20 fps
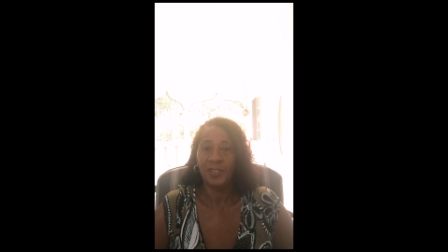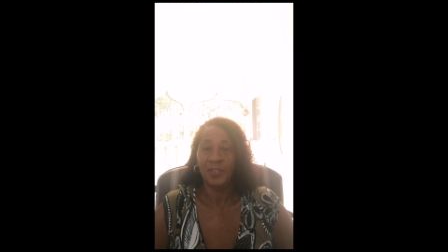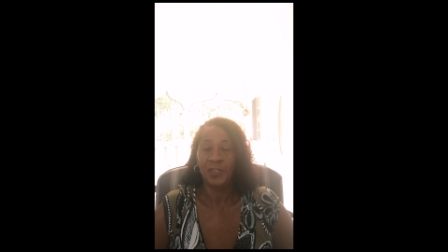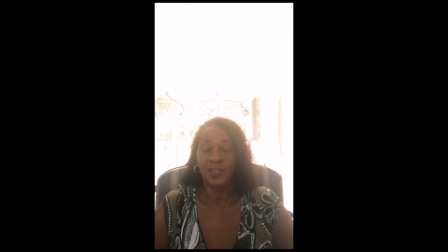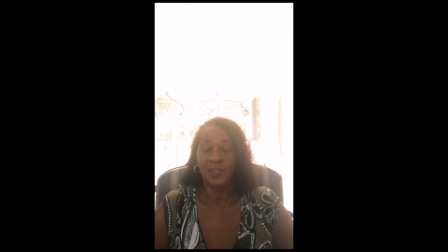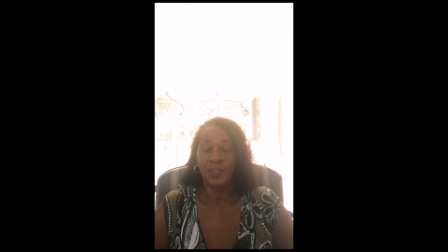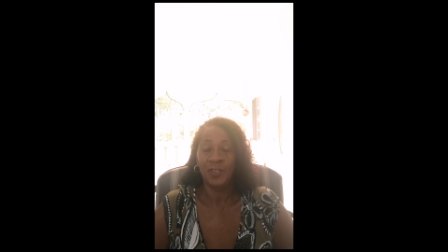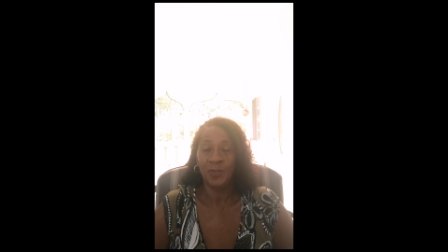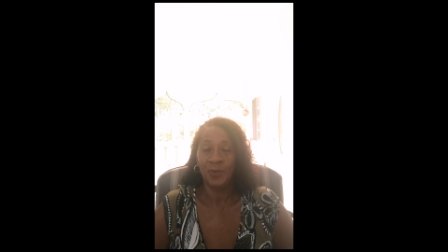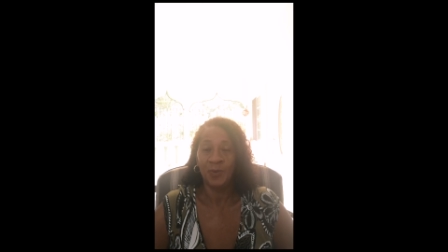to
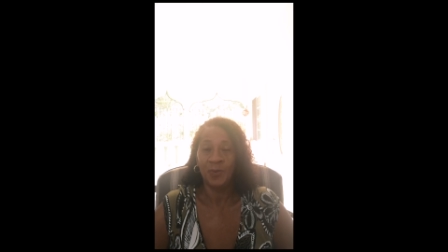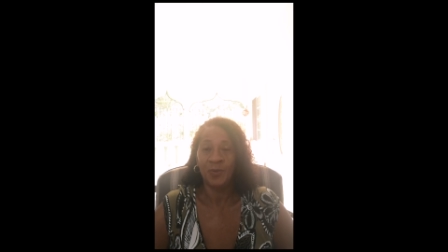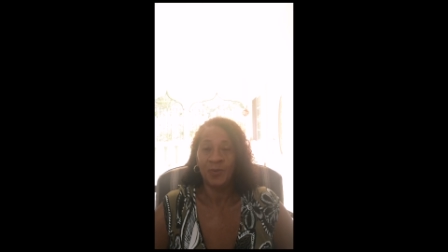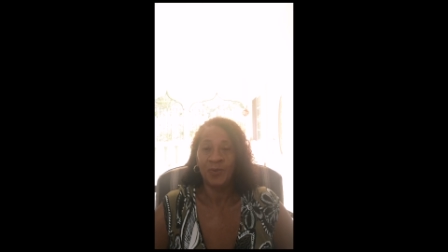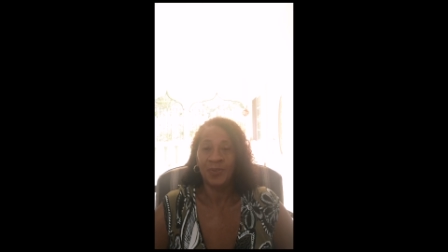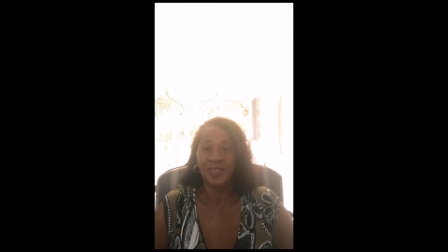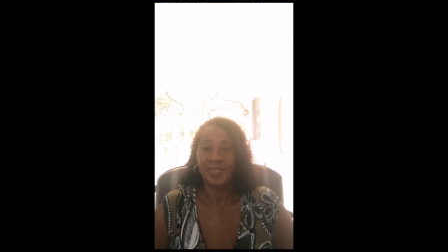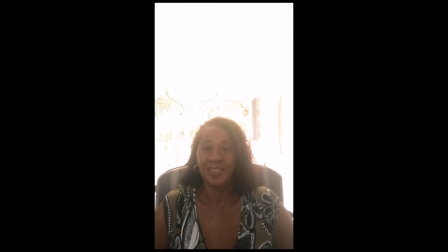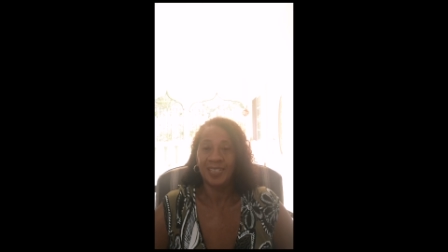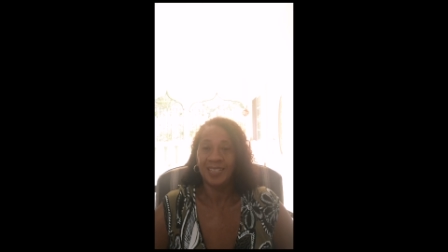
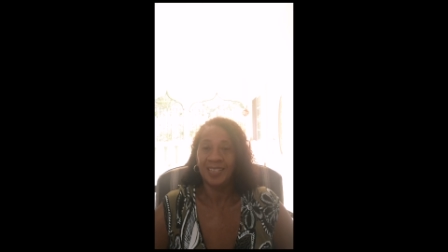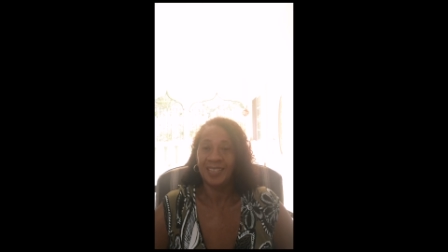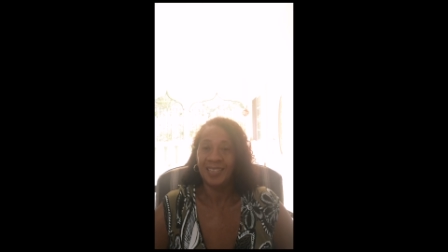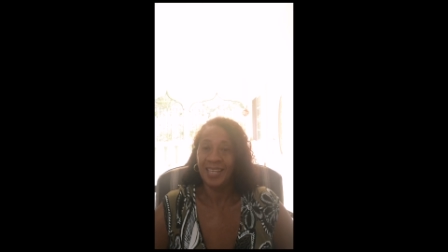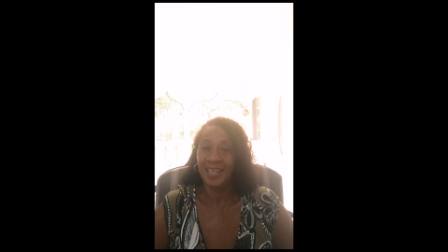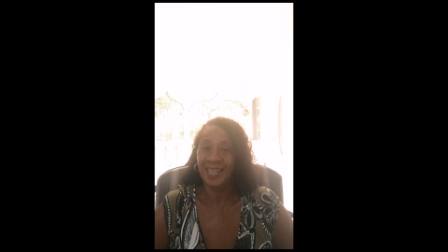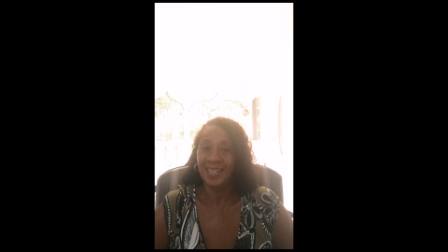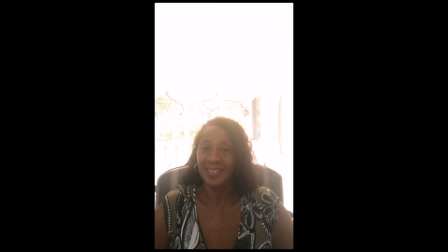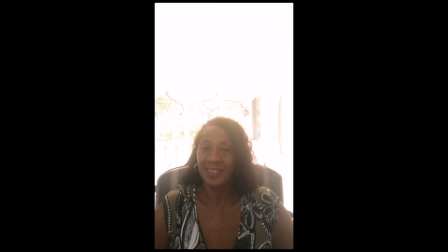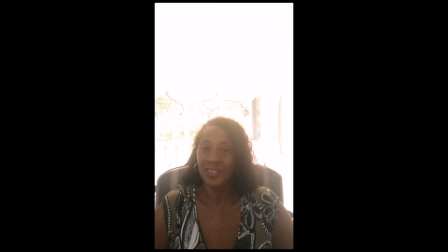use
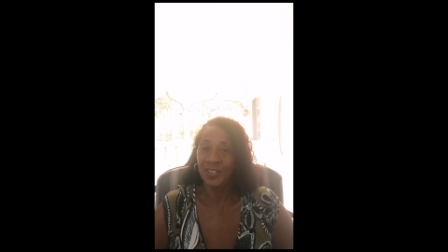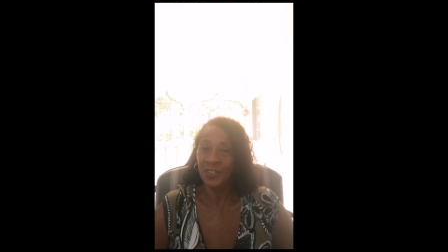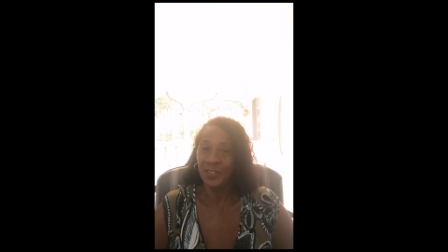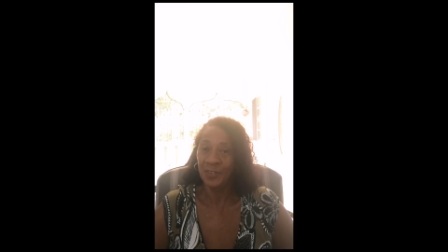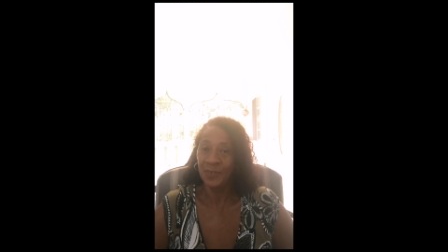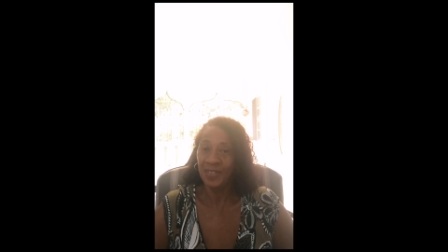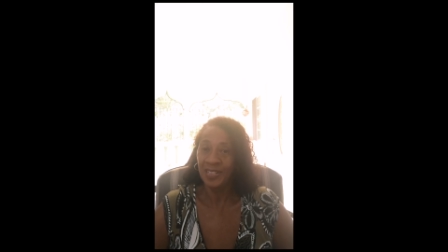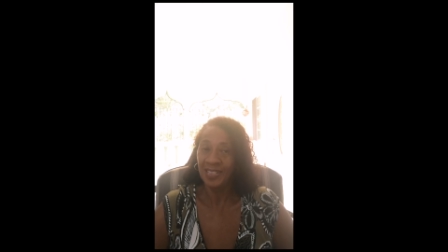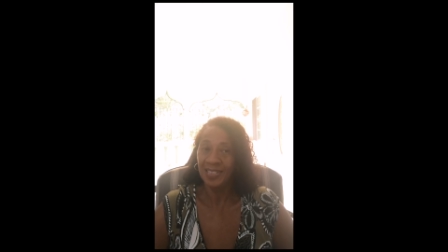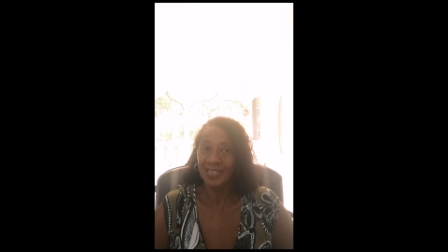their
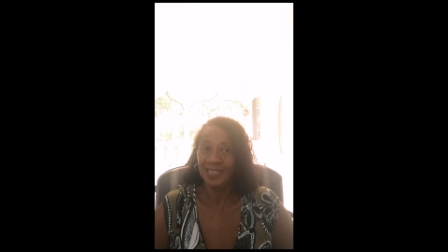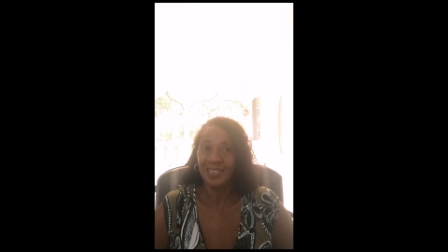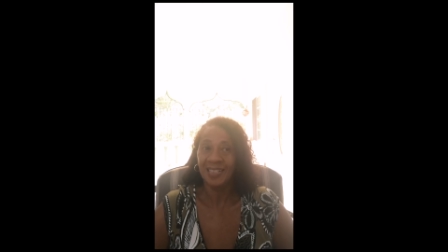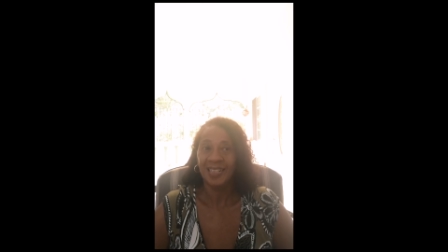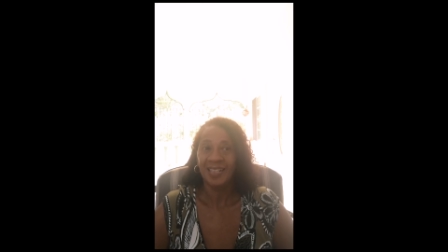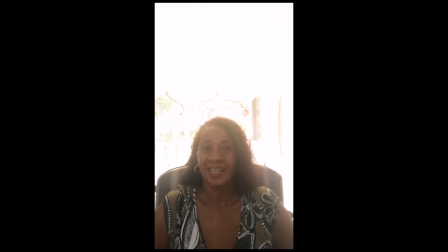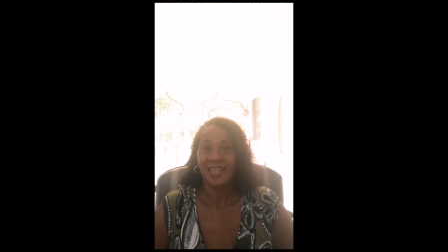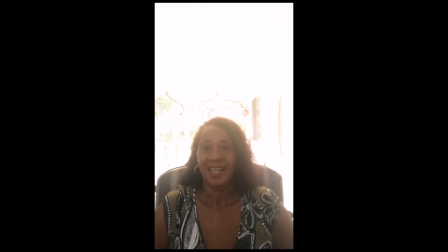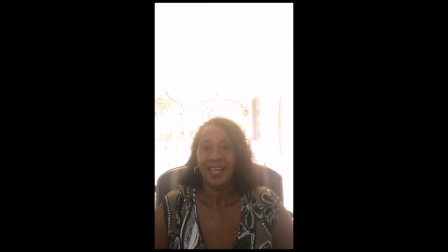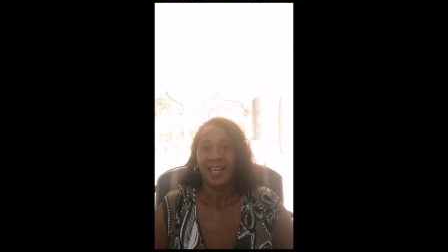
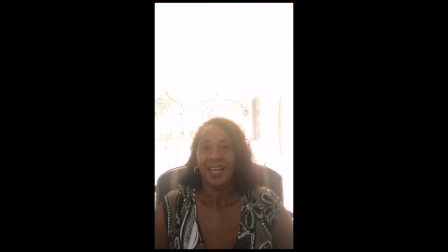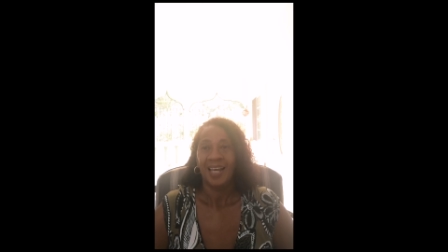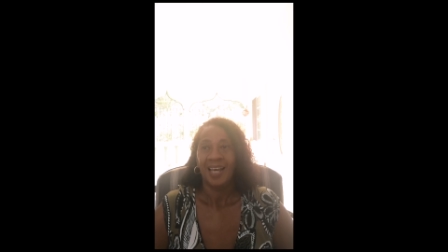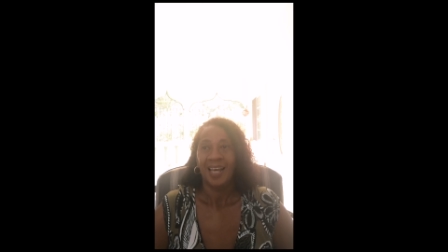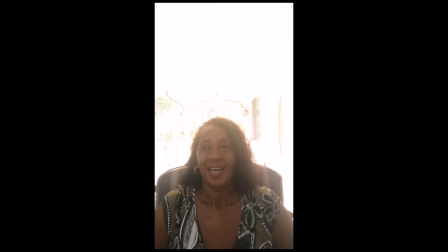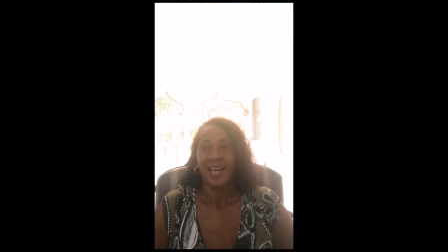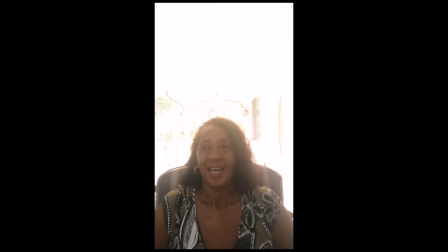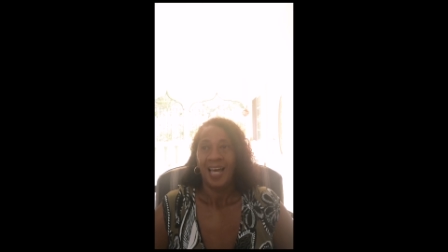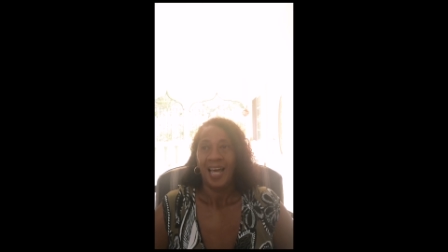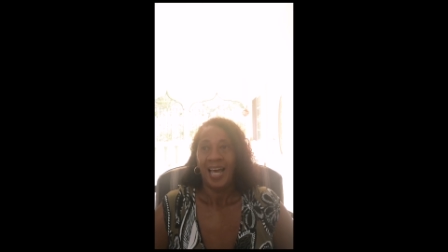service.
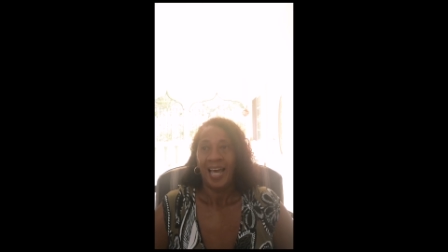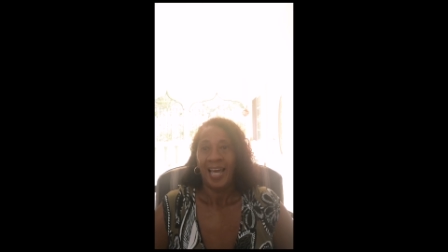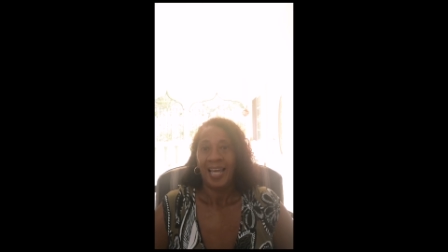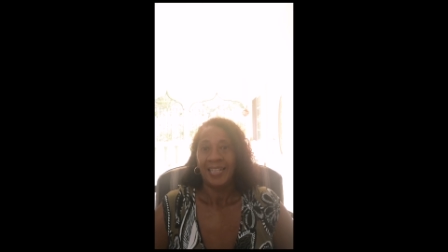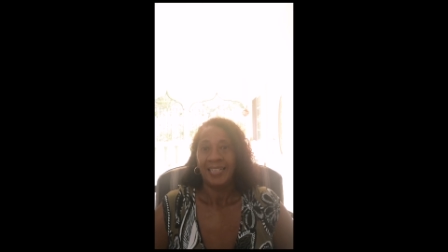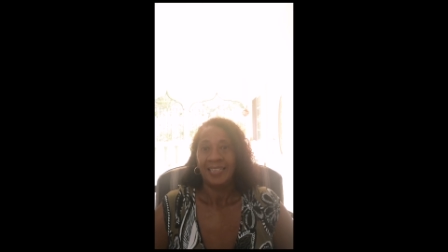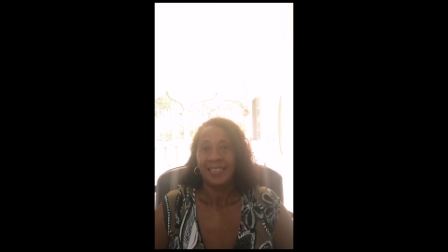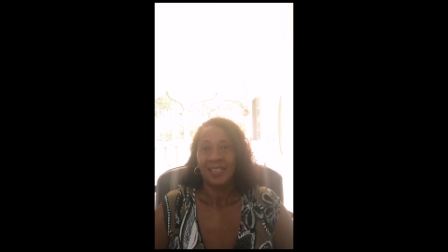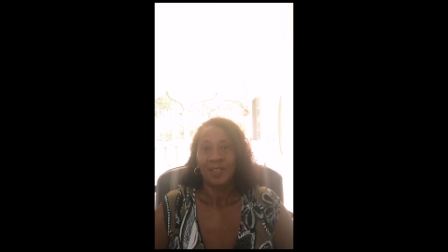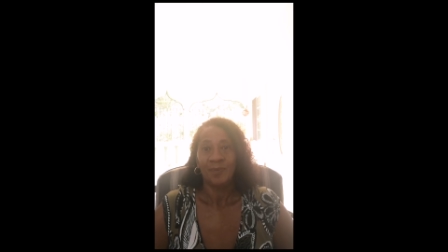
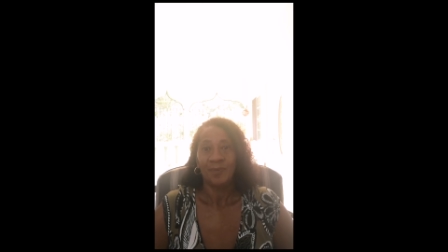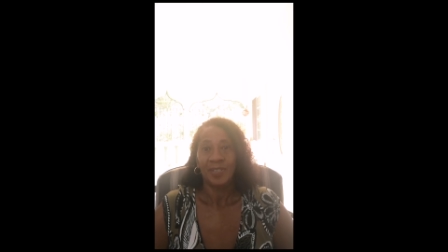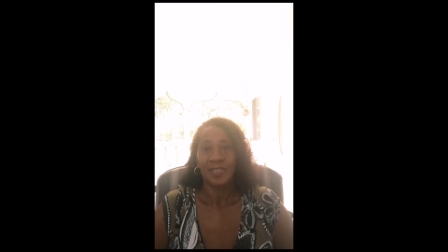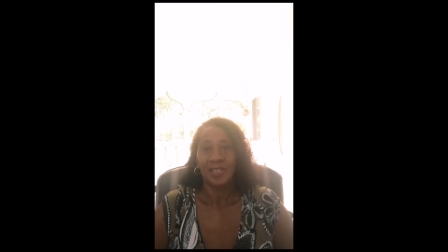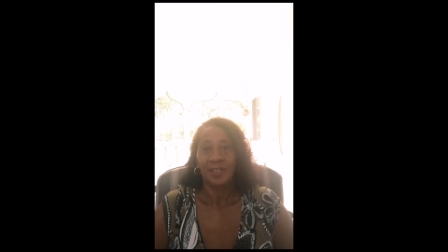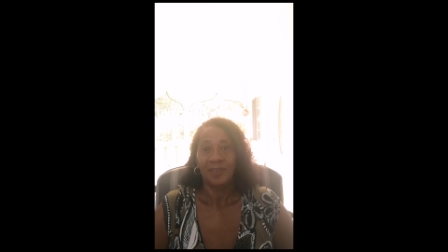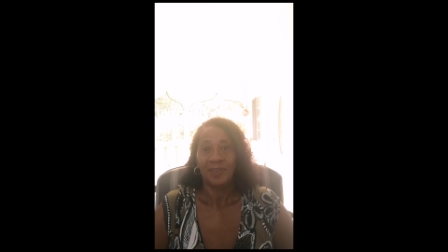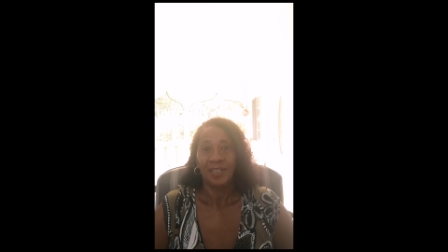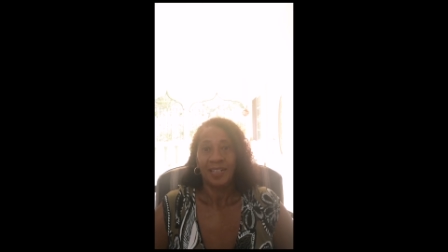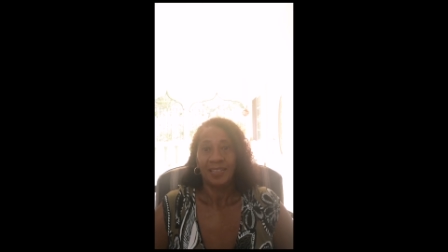And I'm
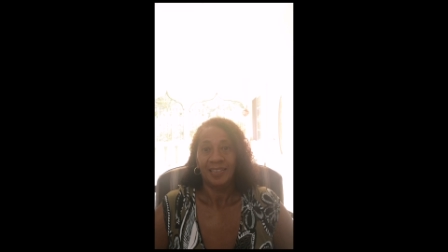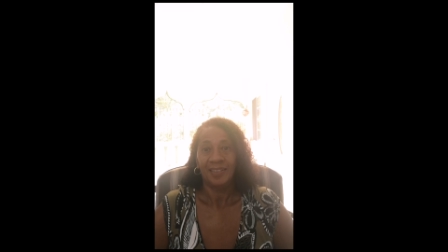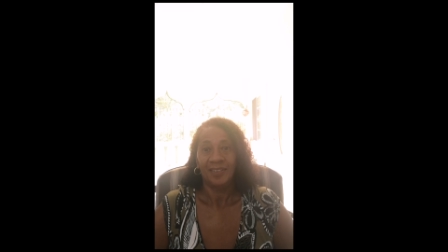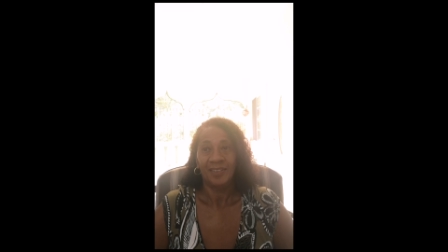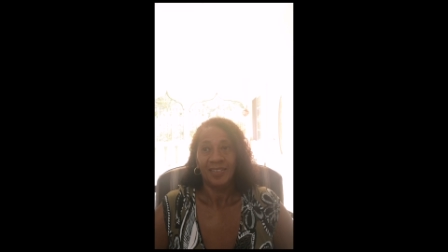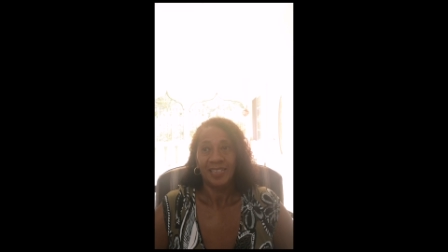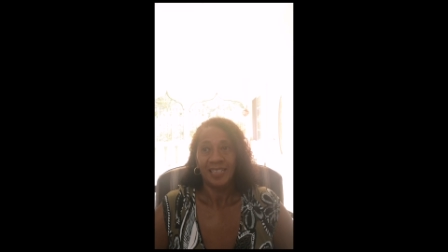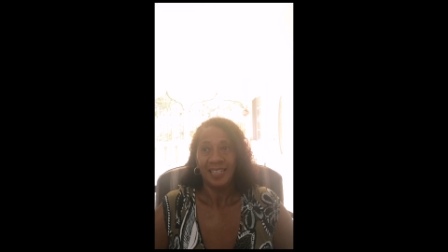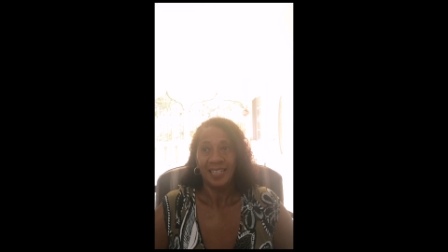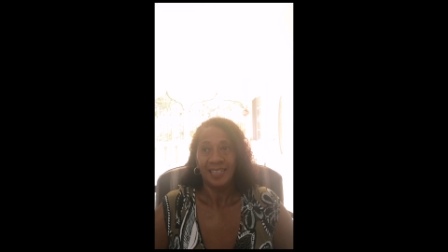so glad that
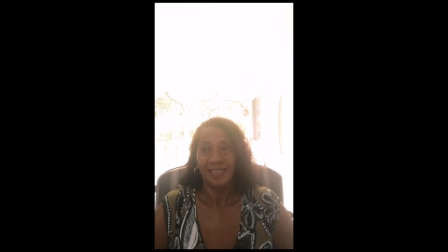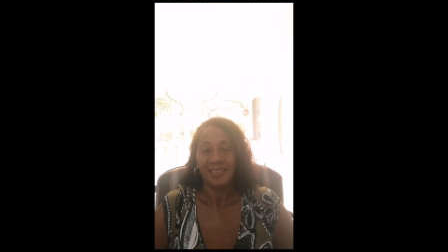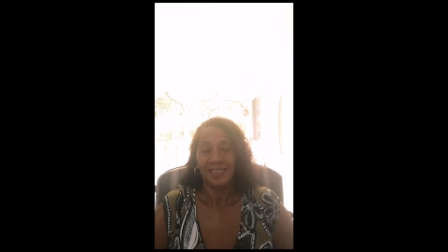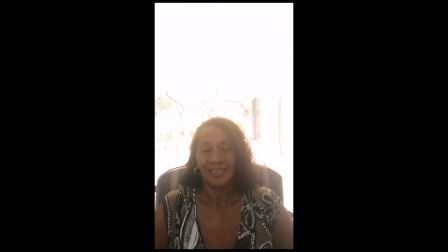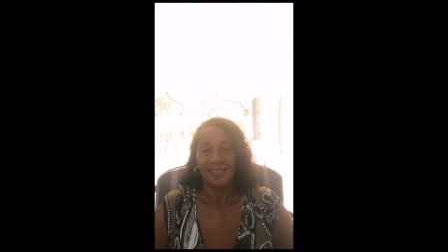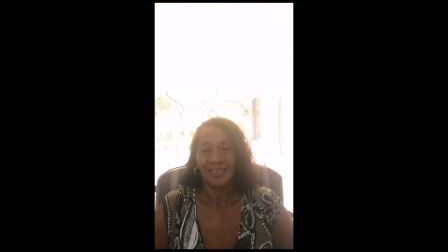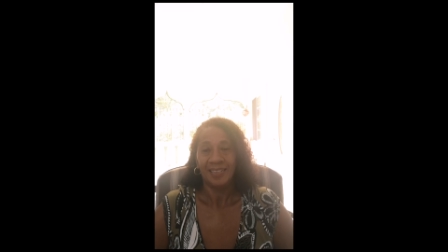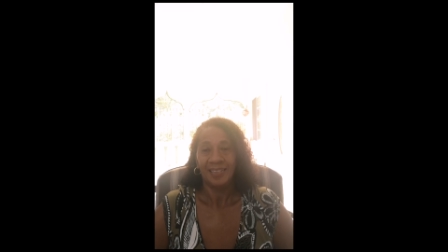I did.